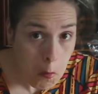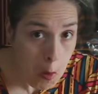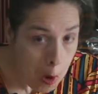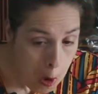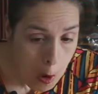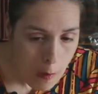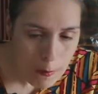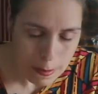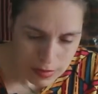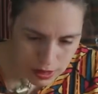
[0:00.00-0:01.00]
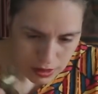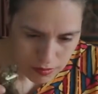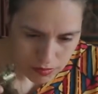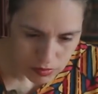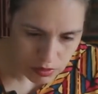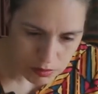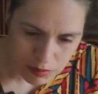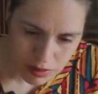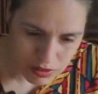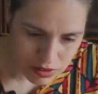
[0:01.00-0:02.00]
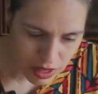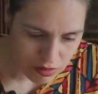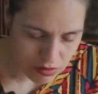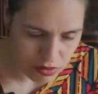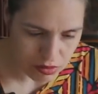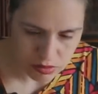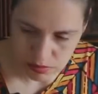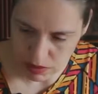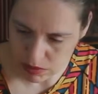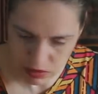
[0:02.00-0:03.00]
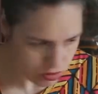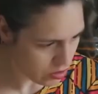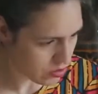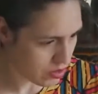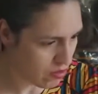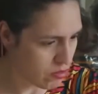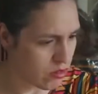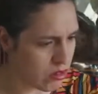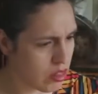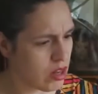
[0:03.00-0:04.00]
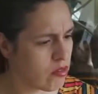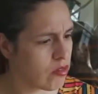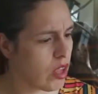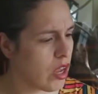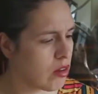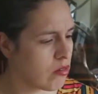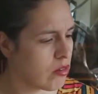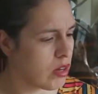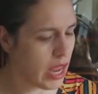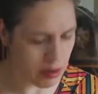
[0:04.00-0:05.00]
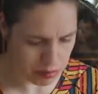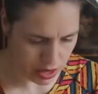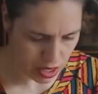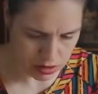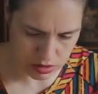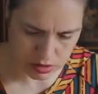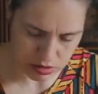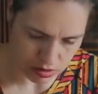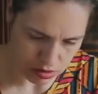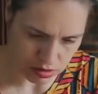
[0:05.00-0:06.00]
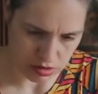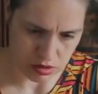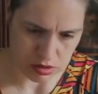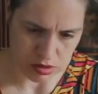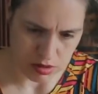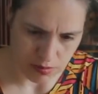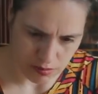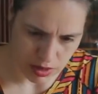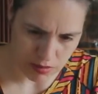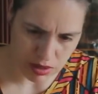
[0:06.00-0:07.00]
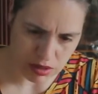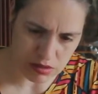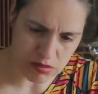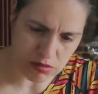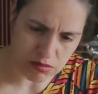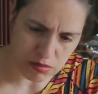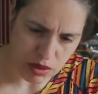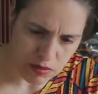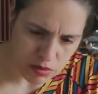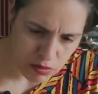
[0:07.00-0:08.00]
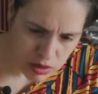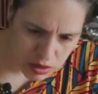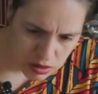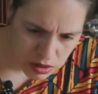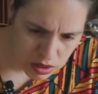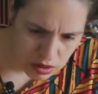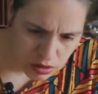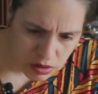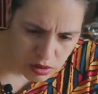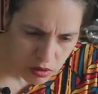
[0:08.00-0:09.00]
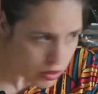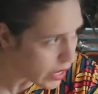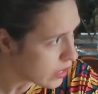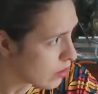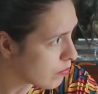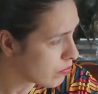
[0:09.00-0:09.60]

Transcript: Ooh. Well, maybe I just have, maybe it's just 7. I thought there was 8 plants. Maybe it's one is in here, all tied up.